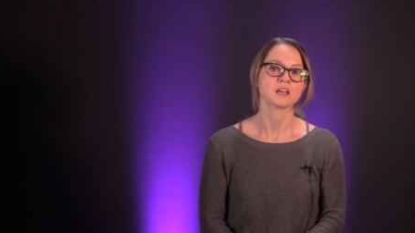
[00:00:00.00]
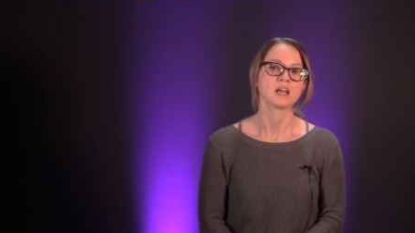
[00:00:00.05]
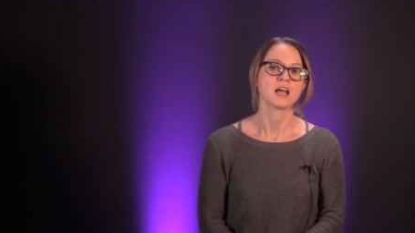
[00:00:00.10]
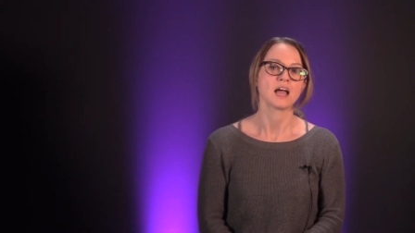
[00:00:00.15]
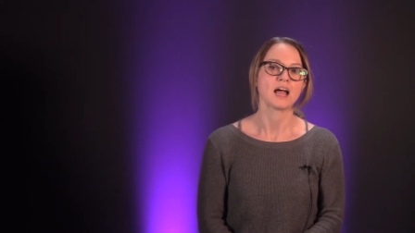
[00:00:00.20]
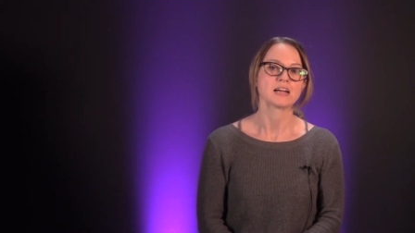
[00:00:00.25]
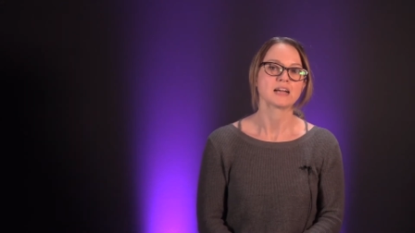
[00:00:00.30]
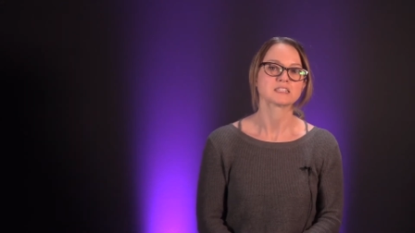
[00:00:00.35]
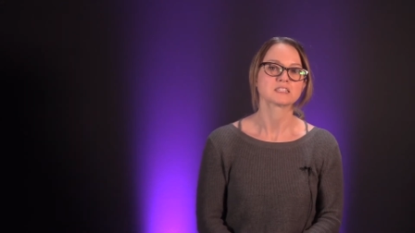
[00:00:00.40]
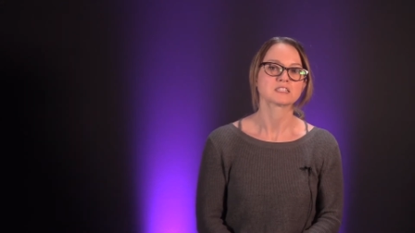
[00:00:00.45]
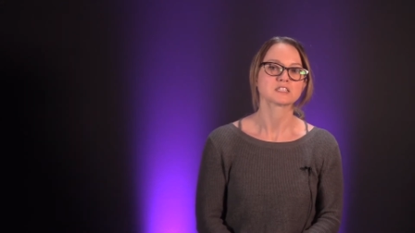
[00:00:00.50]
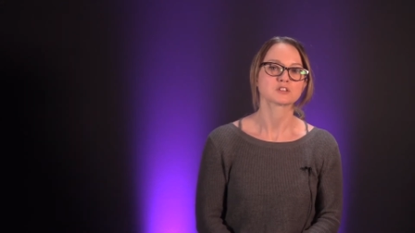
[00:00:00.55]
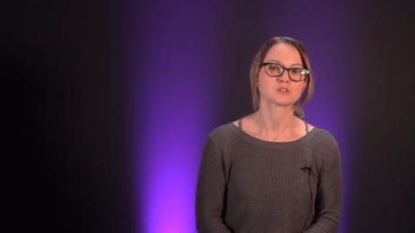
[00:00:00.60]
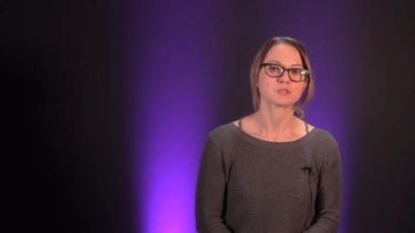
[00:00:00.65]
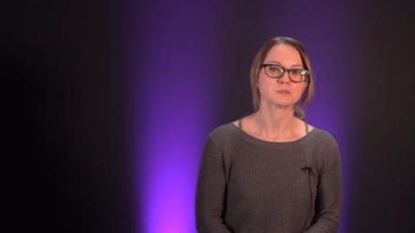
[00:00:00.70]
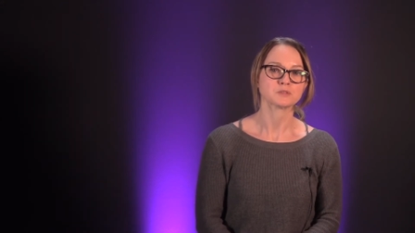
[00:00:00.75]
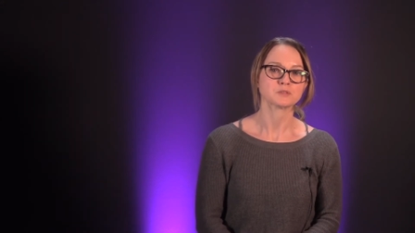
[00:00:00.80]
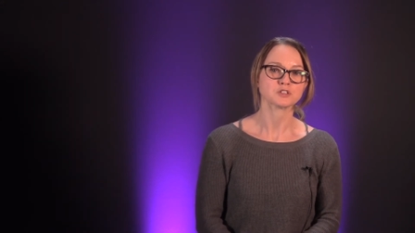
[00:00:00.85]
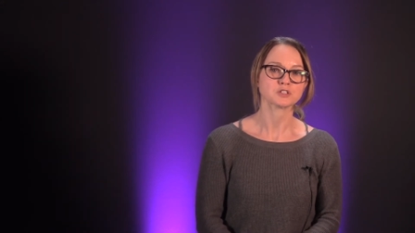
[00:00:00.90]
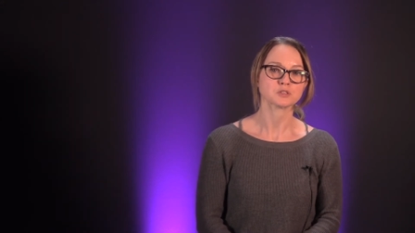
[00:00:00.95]
As the
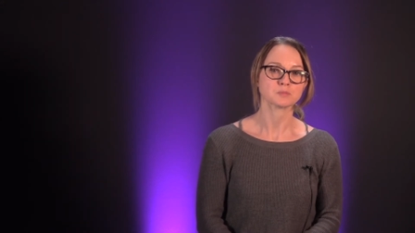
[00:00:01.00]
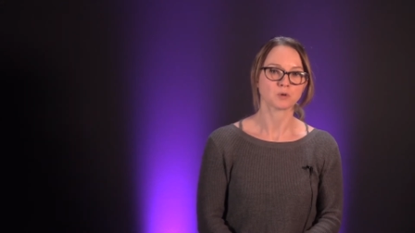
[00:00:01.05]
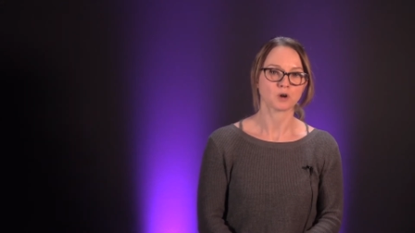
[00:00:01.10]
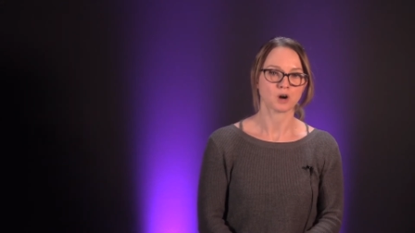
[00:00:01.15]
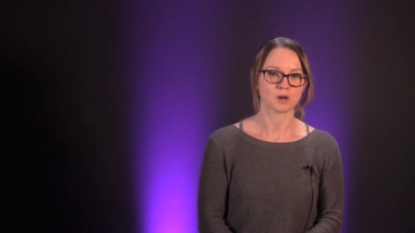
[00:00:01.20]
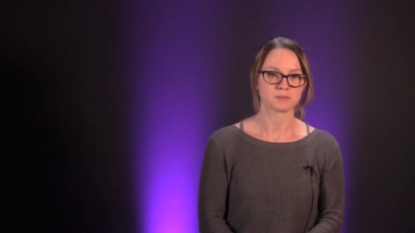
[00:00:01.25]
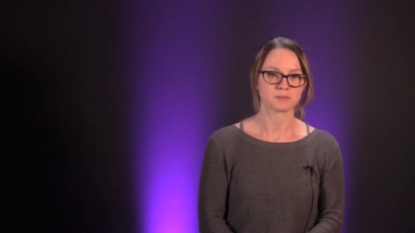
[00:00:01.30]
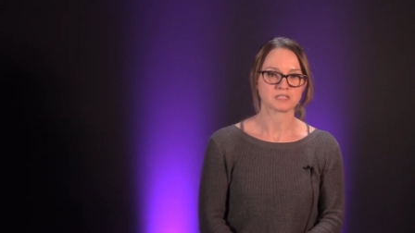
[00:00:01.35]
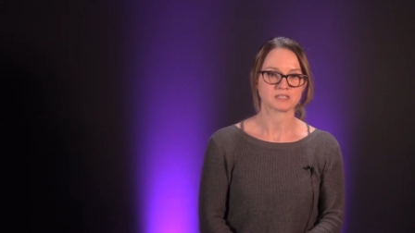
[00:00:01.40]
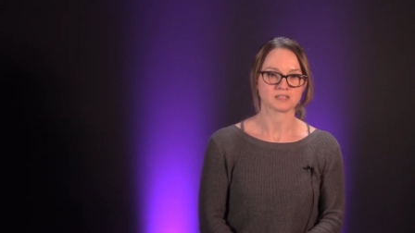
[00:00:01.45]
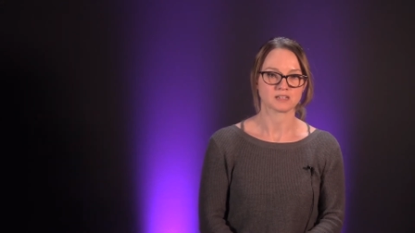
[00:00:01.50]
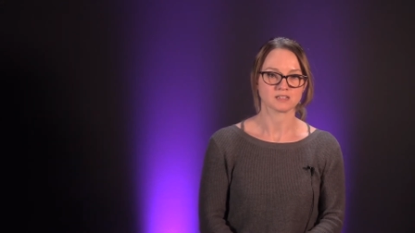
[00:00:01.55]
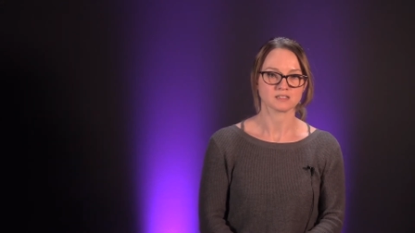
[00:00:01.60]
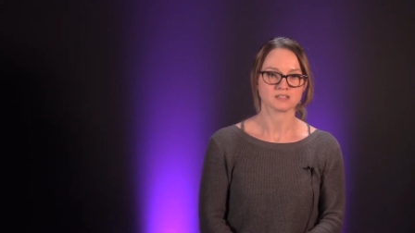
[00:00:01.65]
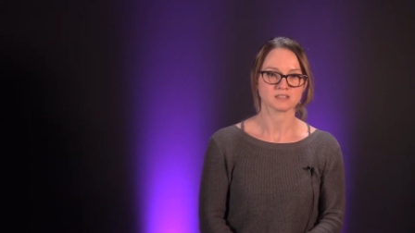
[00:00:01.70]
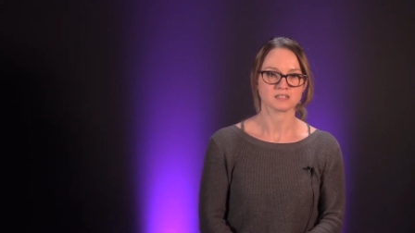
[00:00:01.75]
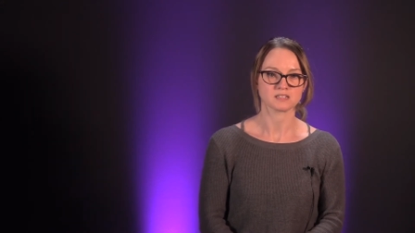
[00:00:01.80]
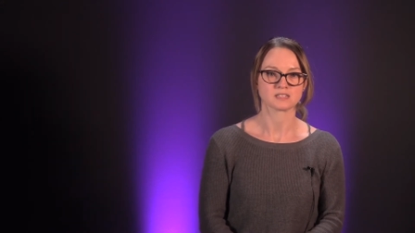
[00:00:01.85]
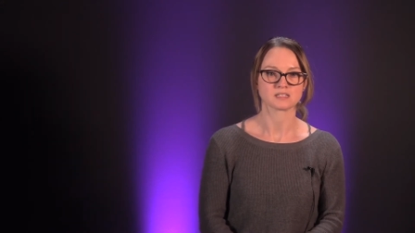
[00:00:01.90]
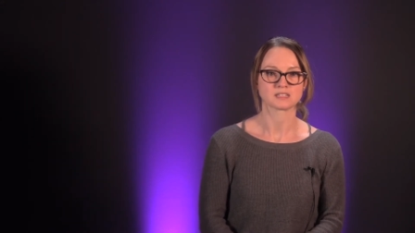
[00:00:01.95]
scriptures promise
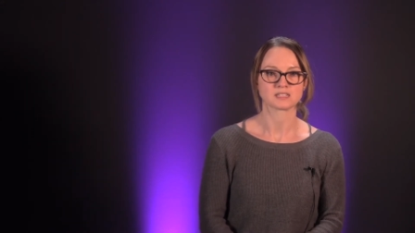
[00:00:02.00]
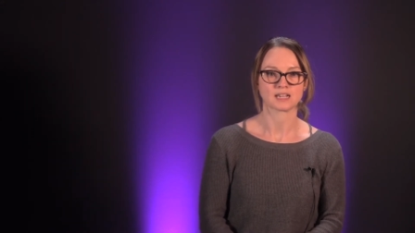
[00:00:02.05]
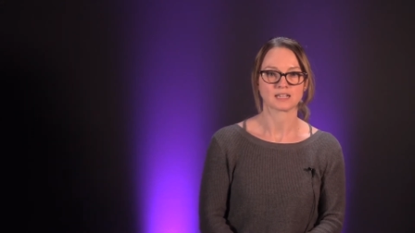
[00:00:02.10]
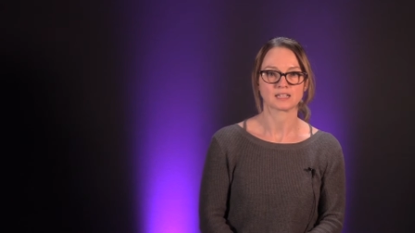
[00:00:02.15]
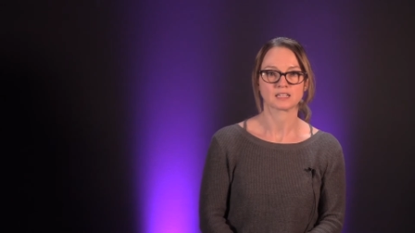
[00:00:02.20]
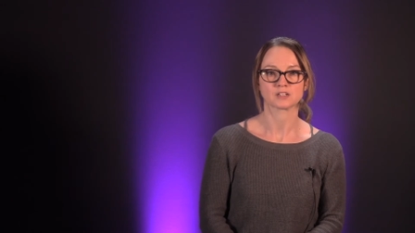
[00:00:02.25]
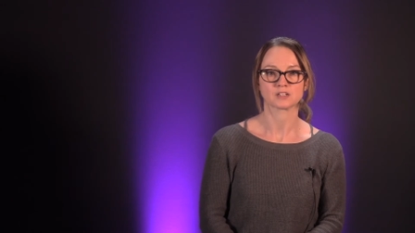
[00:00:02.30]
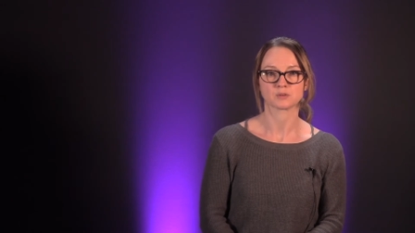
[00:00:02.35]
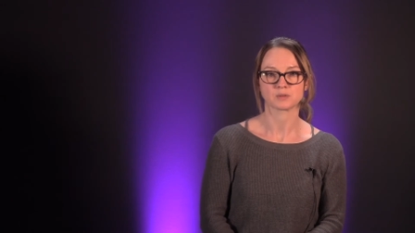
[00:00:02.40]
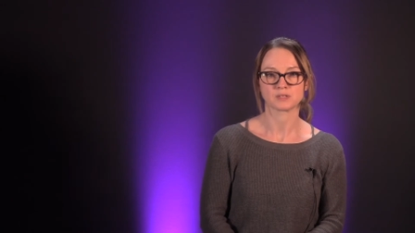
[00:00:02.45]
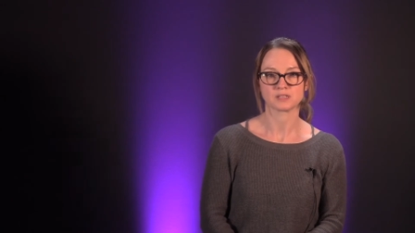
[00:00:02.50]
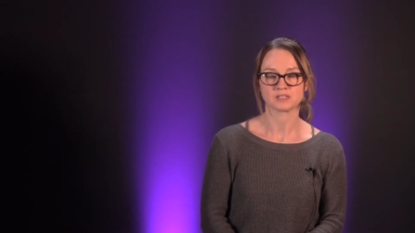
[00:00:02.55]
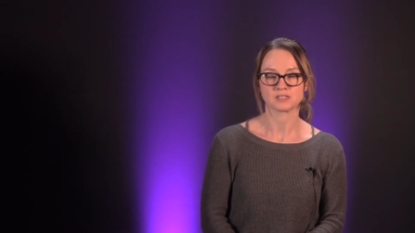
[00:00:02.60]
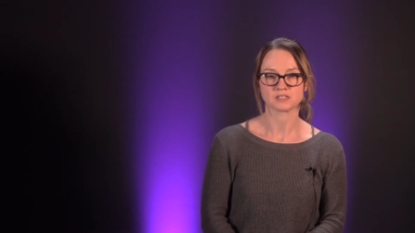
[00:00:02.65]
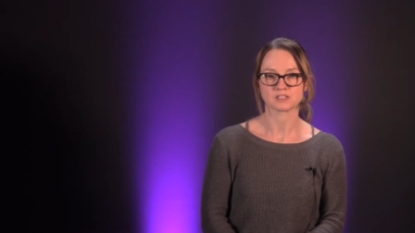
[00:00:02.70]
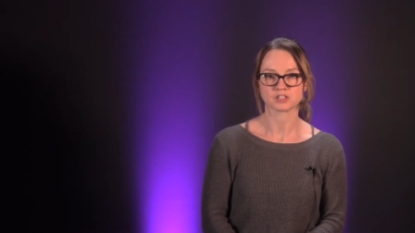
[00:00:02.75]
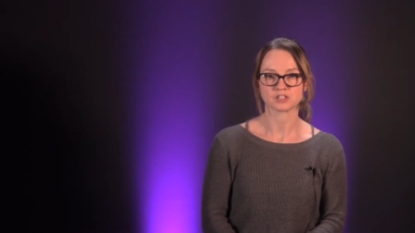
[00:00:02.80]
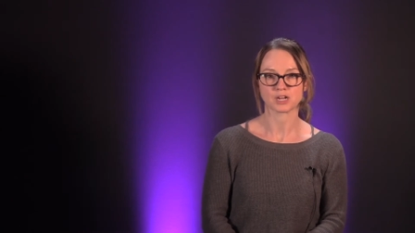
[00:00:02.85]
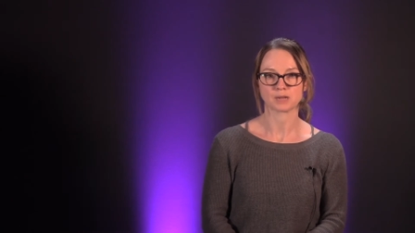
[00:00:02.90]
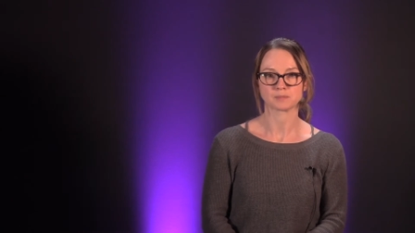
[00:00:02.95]
us in 2
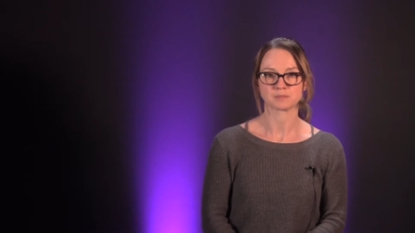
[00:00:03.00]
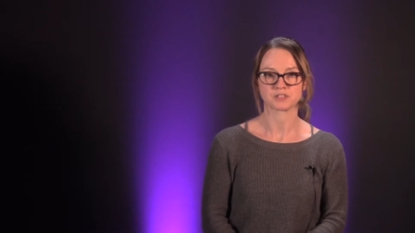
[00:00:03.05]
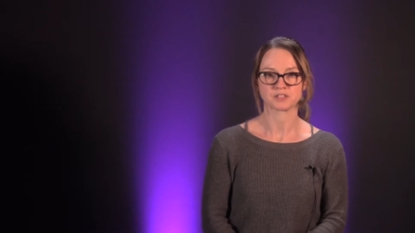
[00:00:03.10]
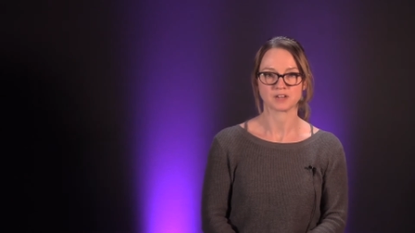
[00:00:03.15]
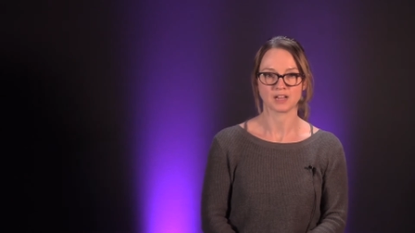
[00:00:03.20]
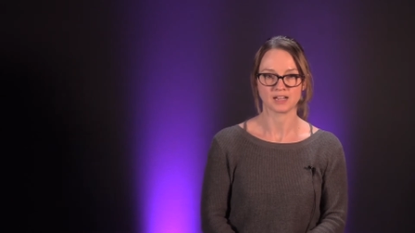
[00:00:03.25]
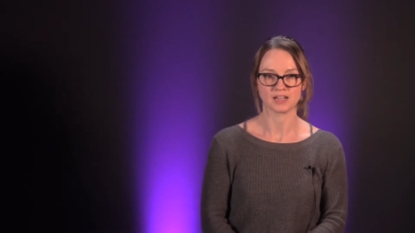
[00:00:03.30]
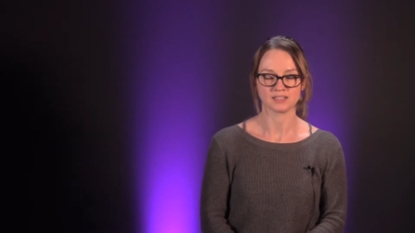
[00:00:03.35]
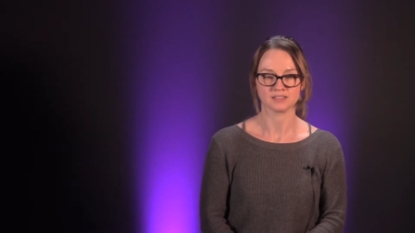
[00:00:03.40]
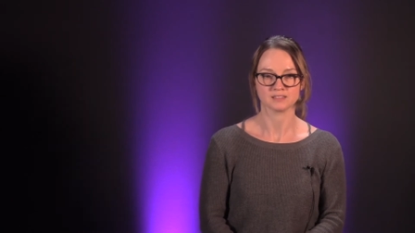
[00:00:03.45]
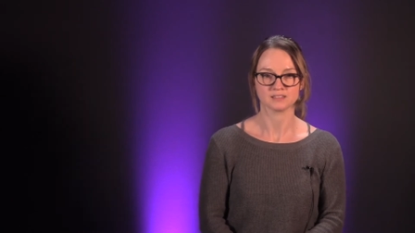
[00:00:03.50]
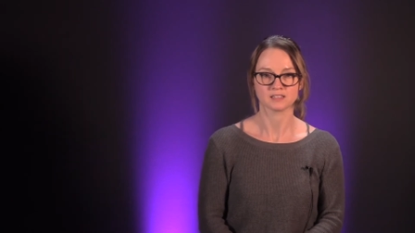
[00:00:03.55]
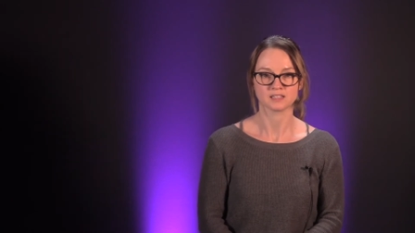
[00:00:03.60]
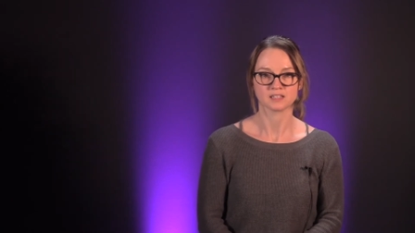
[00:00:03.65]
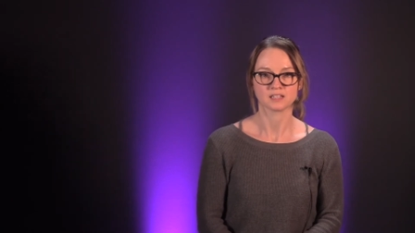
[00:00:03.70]
Corinthians chapter 9,